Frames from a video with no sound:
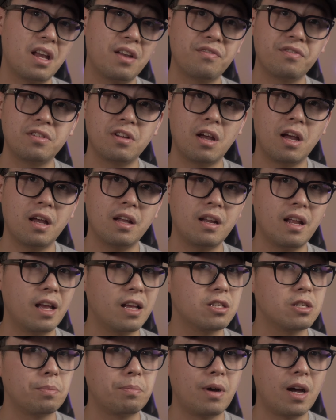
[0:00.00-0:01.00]
F9
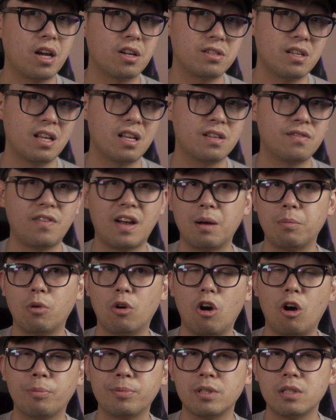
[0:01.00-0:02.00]
as the BIOS has far more
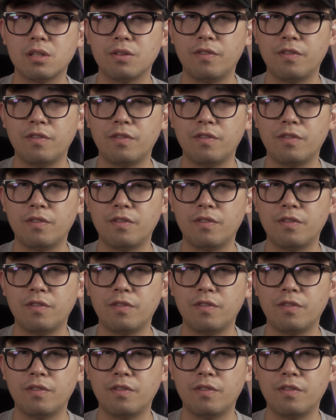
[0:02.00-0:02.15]
options